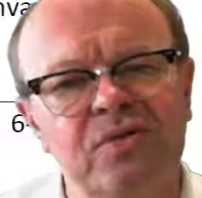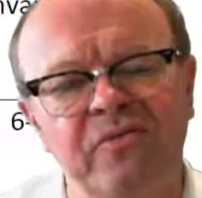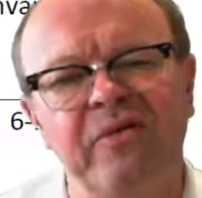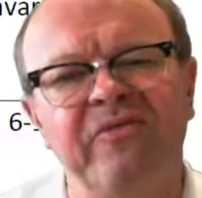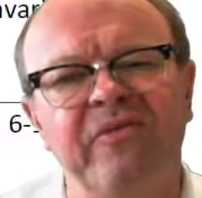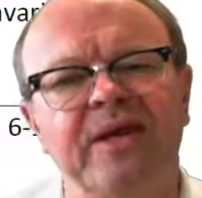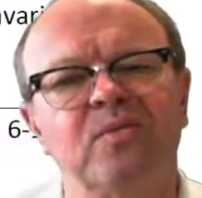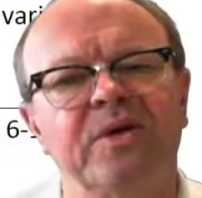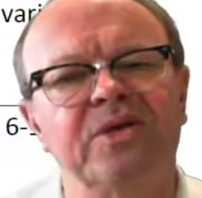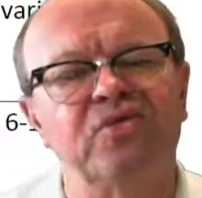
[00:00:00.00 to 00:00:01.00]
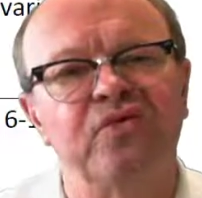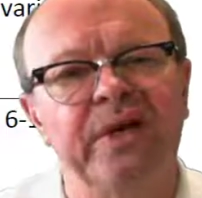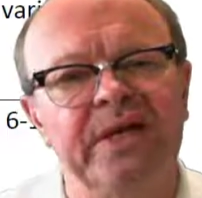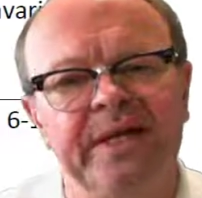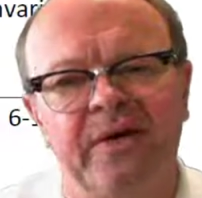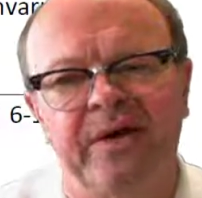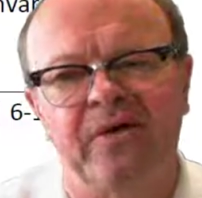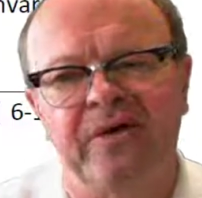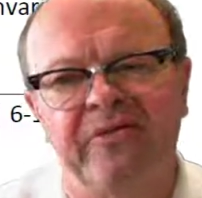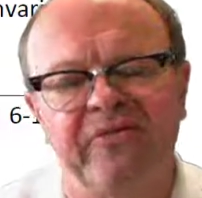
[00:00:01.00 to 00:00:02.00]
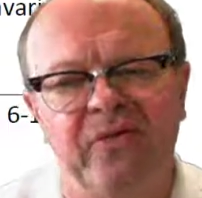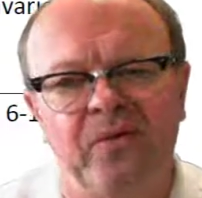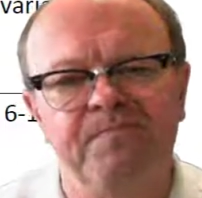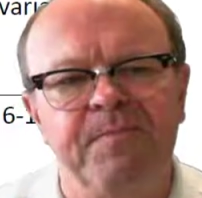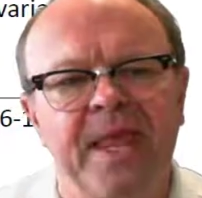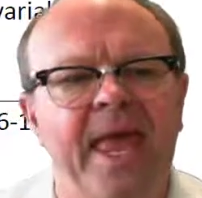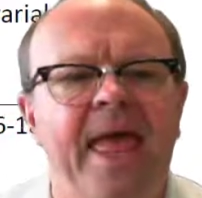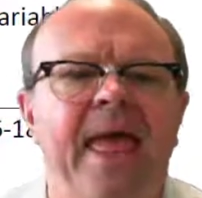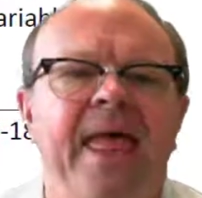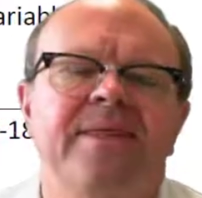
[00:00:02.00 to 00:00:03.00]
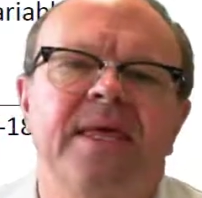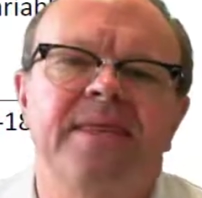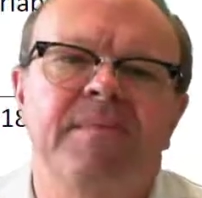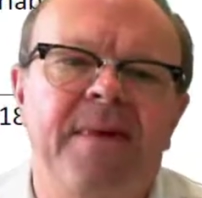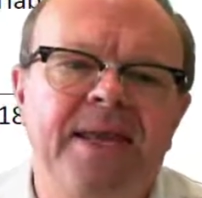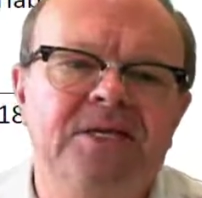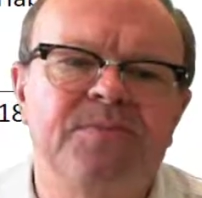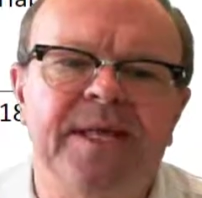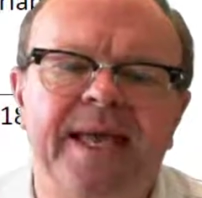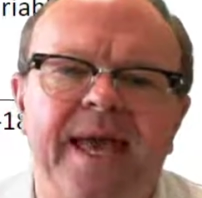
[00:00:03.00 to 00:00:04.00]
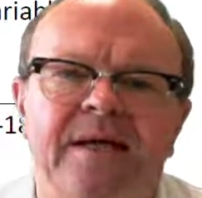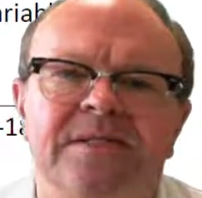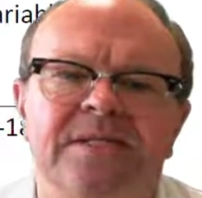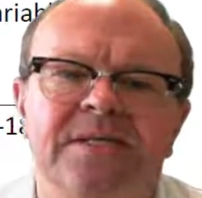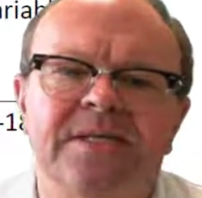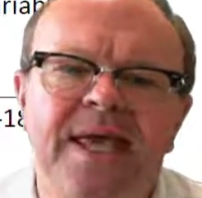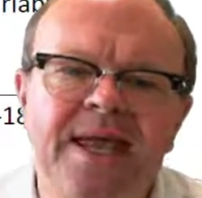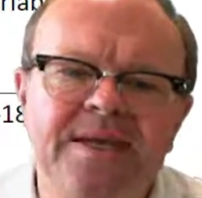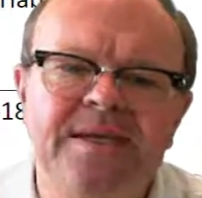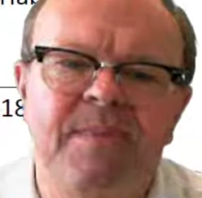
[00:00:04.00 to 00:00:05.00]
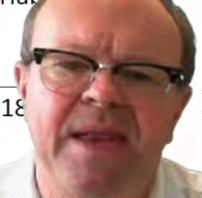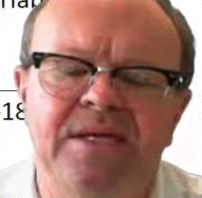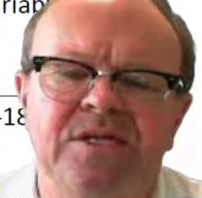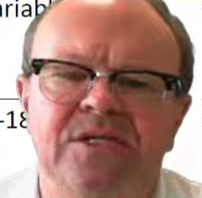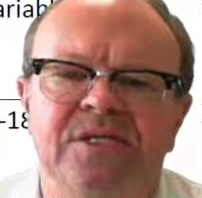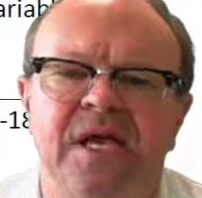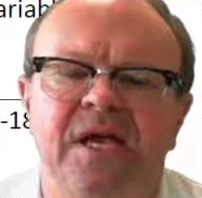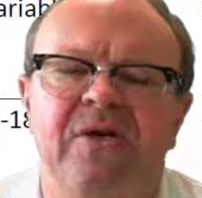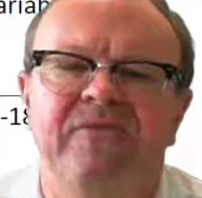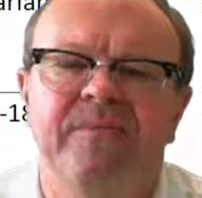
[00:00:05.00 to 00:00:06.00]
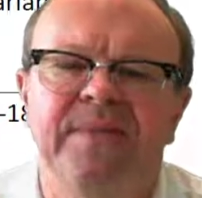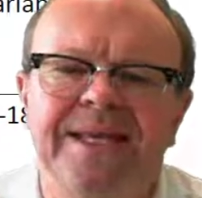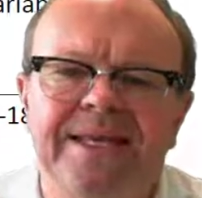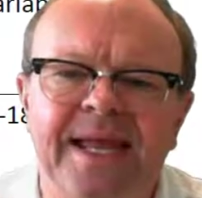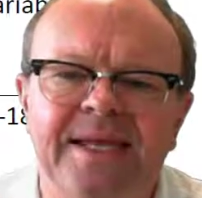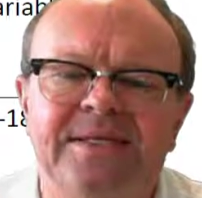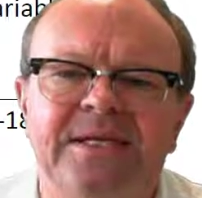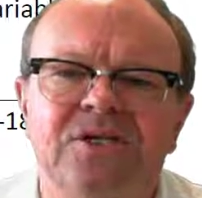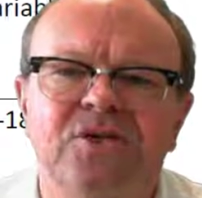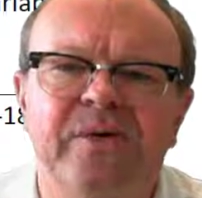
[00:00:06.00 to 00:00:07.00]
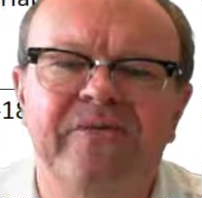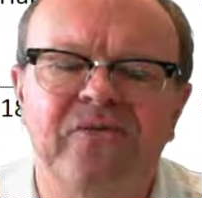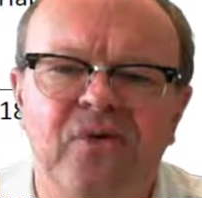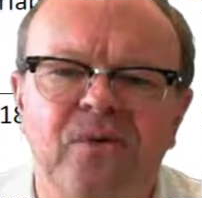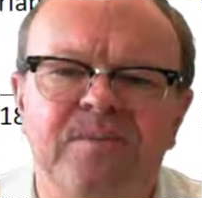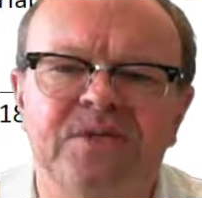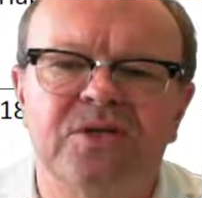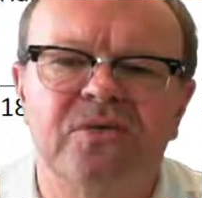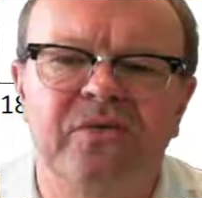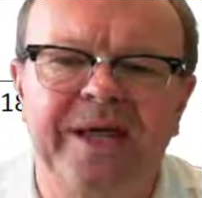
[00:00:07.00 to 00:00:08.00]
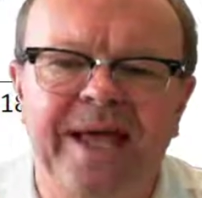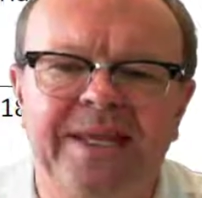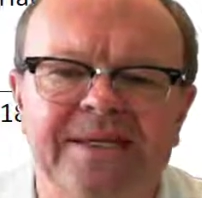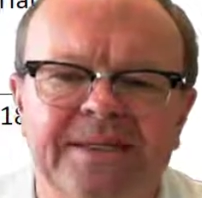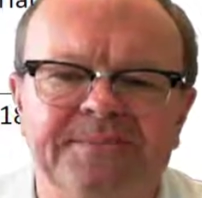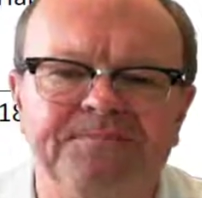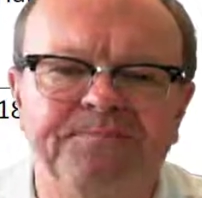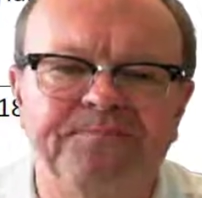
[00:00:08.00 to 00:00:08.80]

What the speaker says: do not reflect what is really going on in a firm, then the management accounts can hinder managers from connecting to a firm's reality.